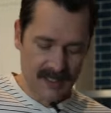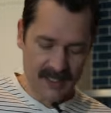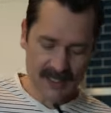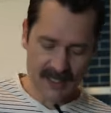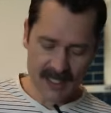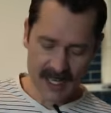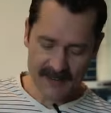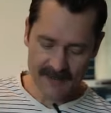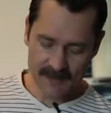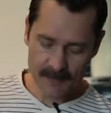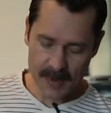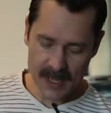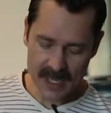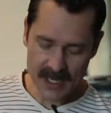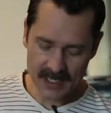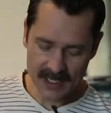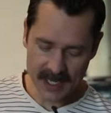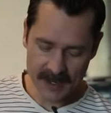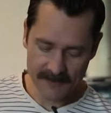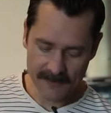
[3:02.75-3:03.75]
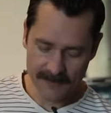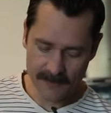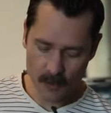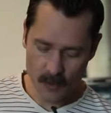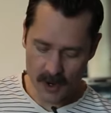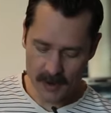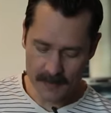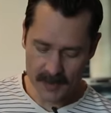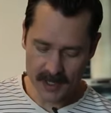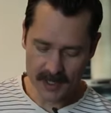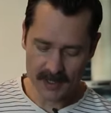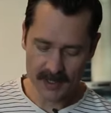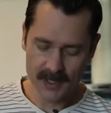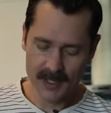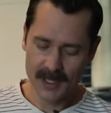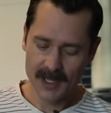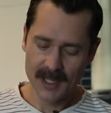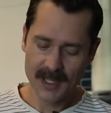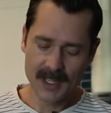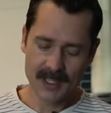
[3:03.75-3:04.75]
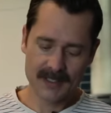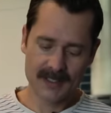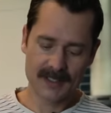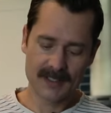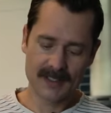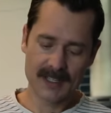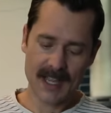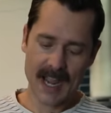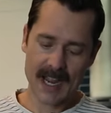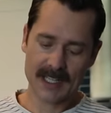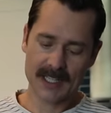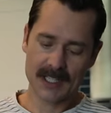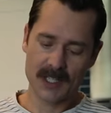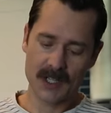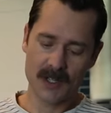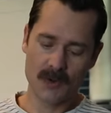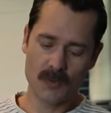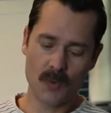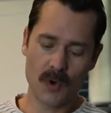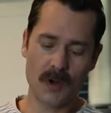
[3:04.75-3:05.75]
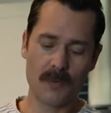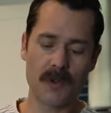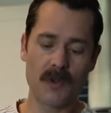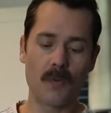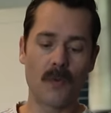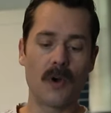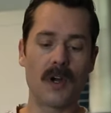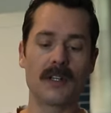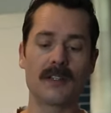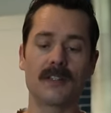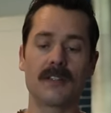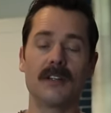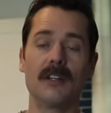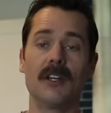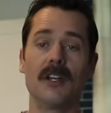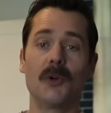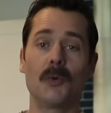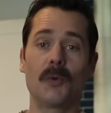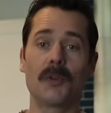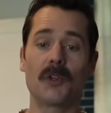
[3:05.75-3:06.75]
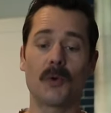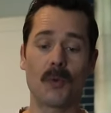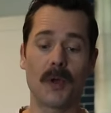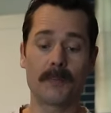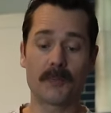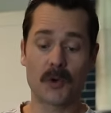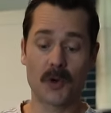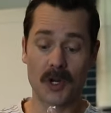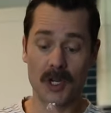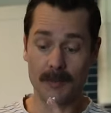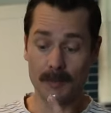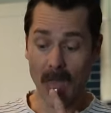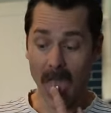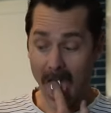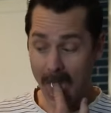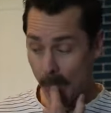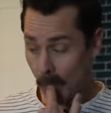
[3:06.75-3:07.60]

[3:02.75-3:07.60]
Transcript: stiff peaks have formed. That's exactly what we want with the whipped cream.